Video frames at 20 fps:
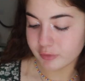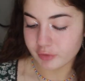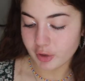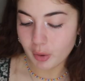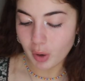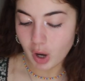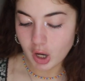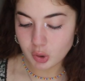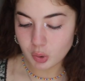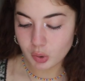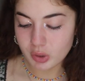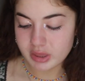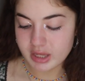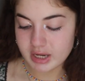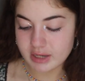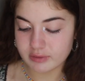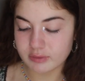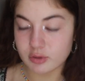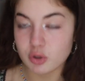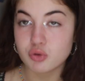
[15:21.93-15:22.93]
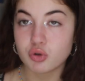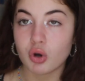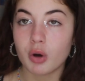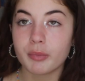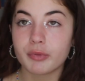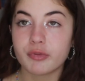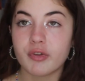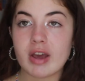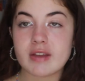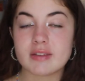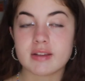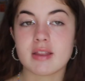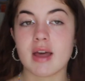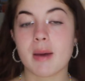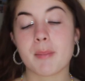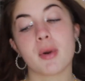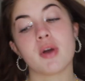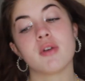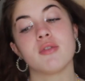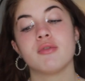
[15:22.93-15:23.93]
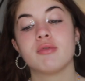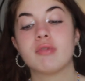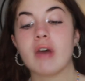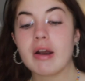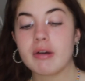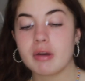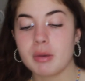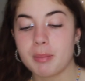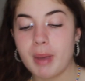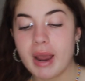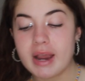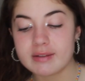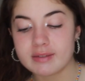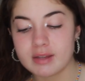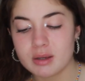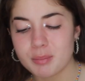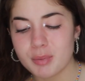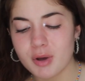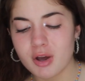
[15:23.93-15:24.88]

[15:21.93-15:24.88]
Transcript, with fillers: So I got these two tops firstly, they're both very basic,